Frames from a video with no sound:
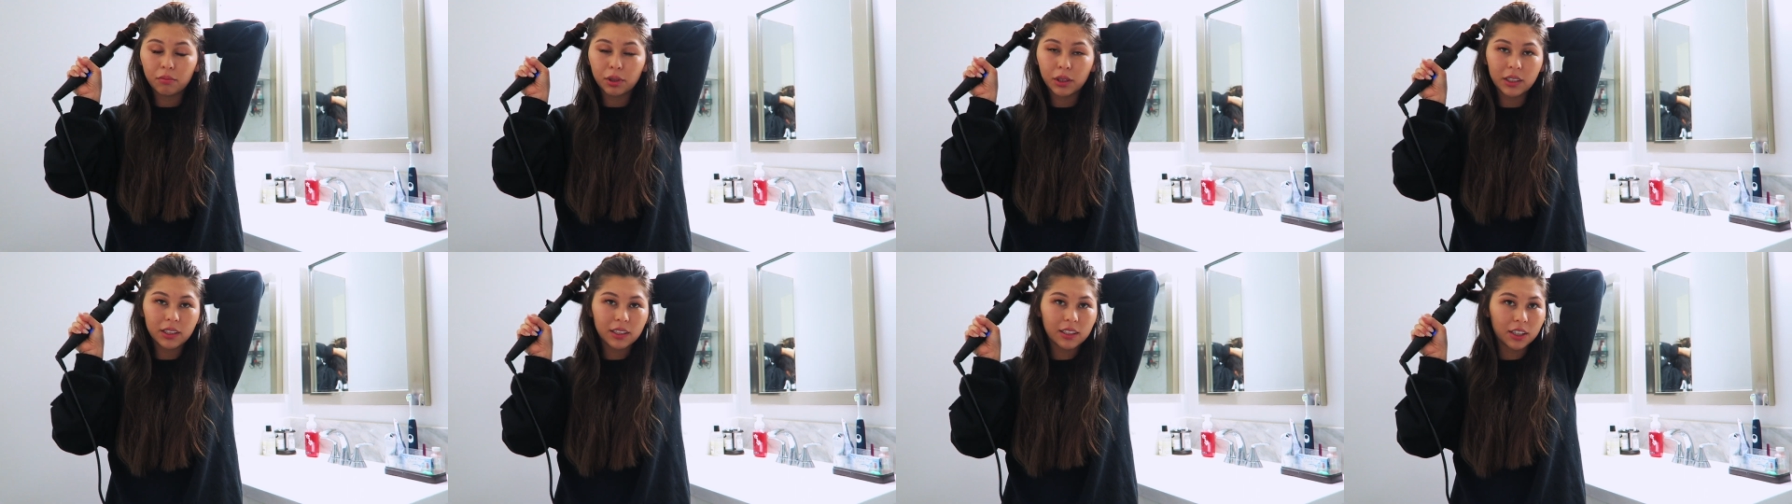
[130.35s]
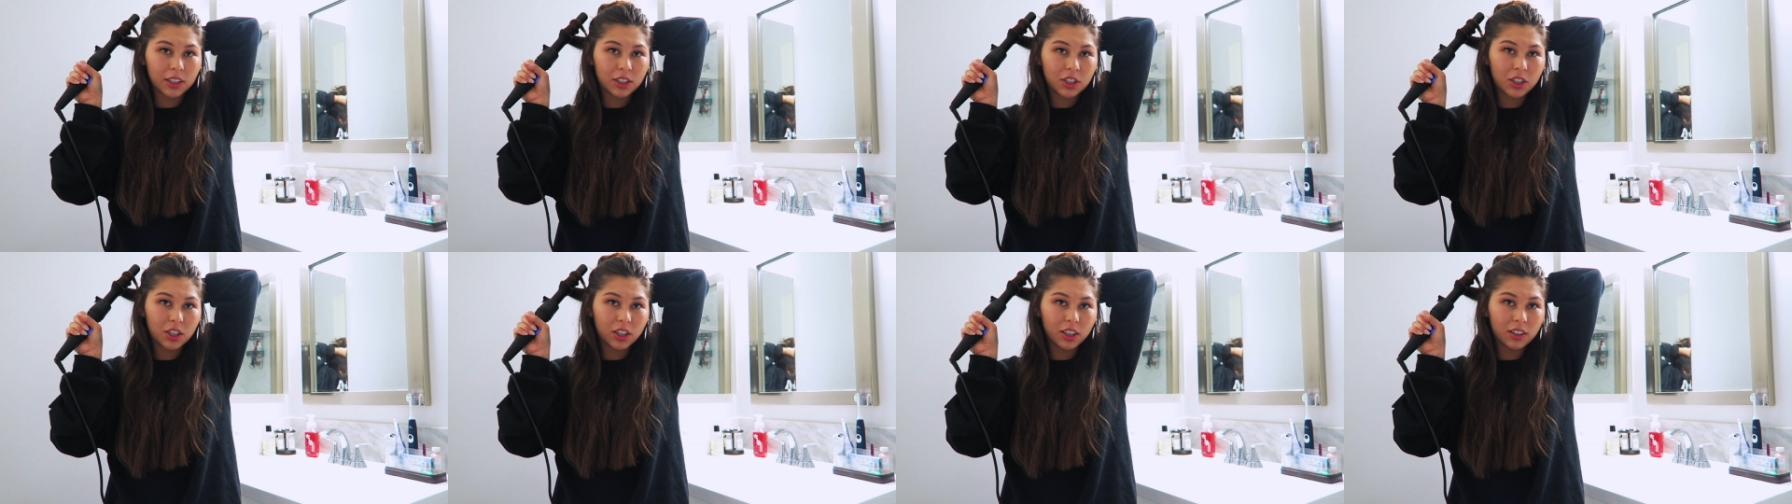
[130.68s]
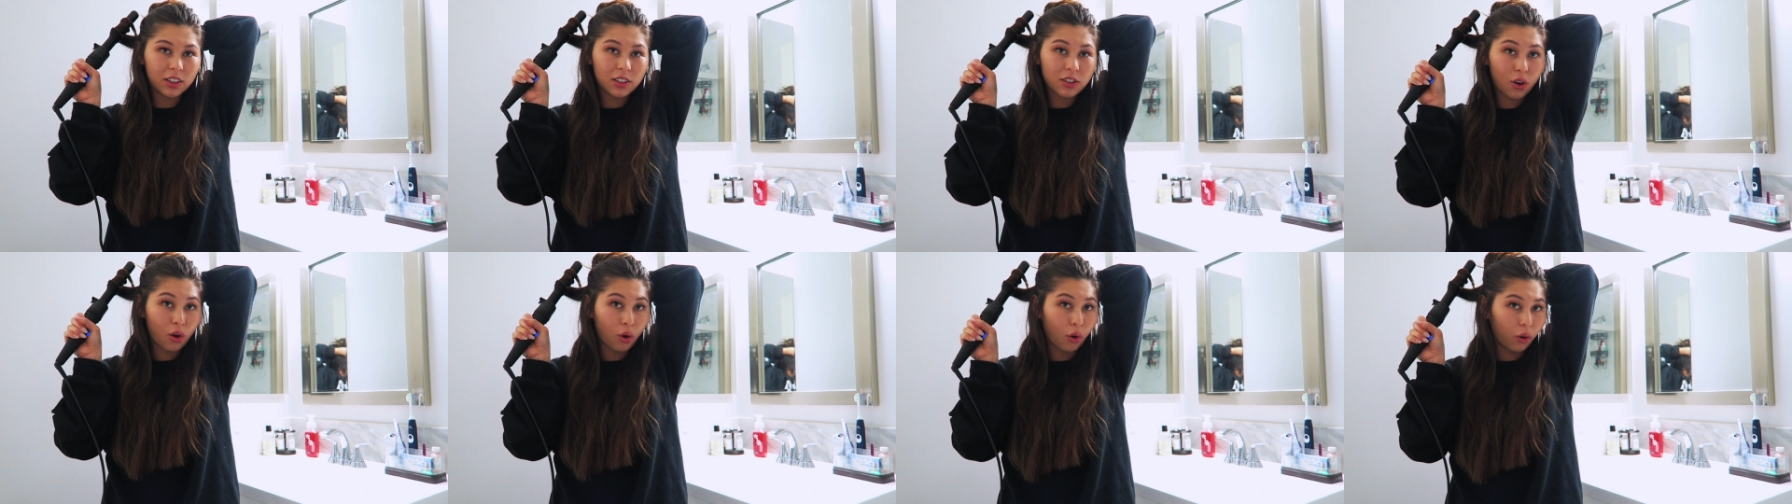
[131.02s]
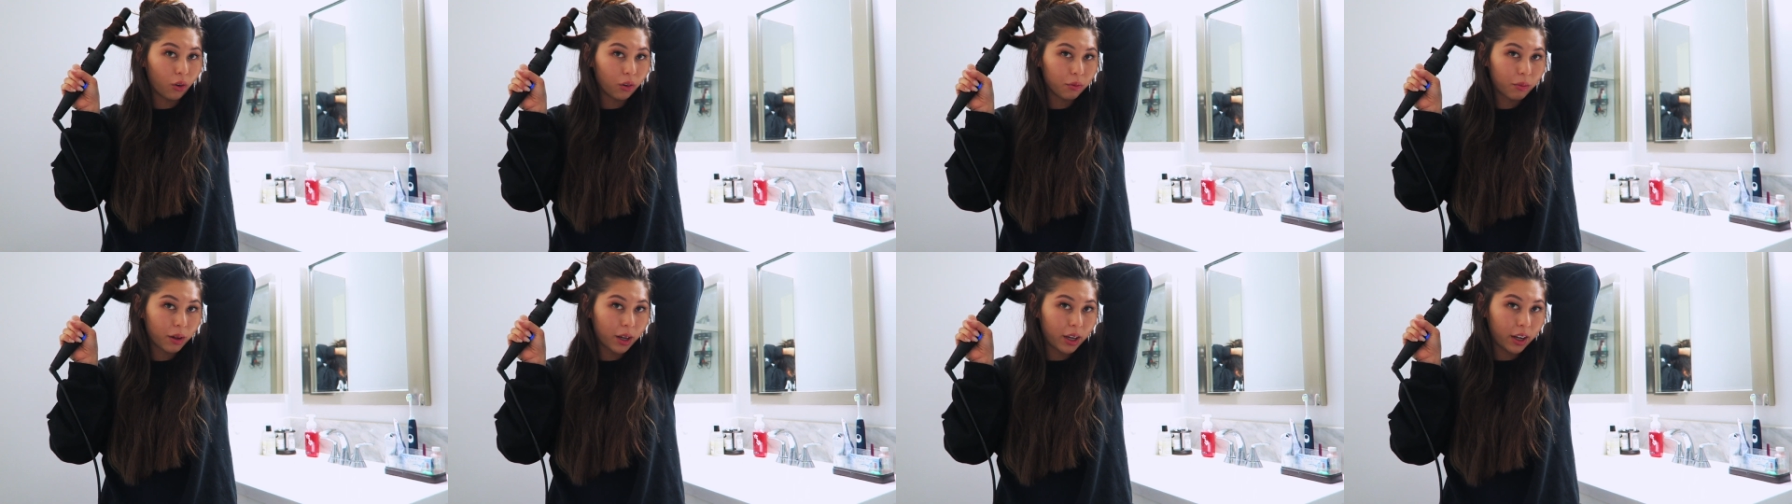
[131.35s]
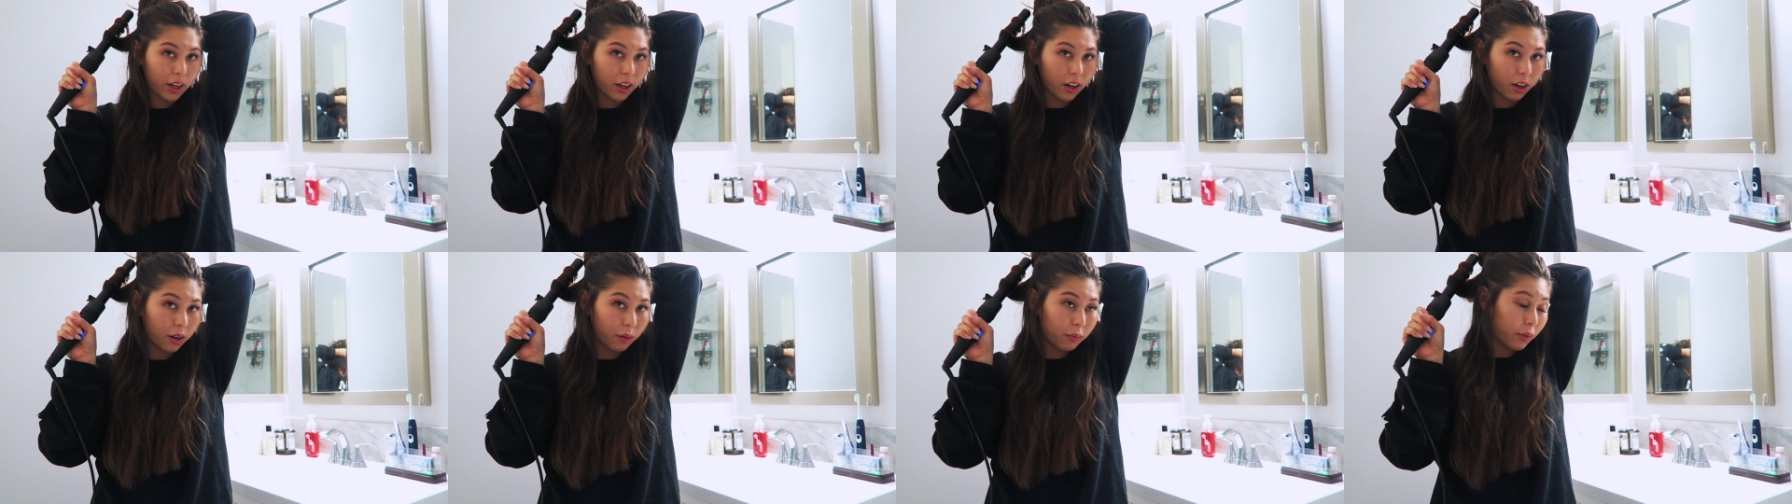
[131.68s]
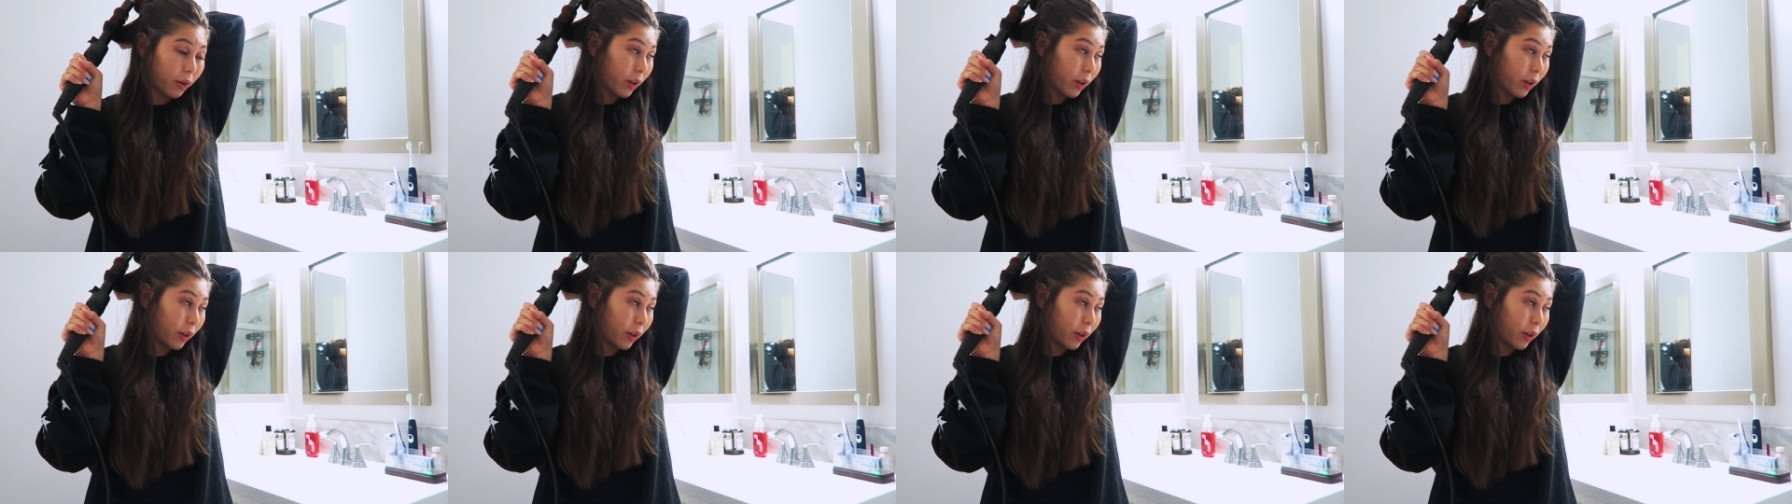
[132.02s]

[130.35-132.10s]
position to hold my hair,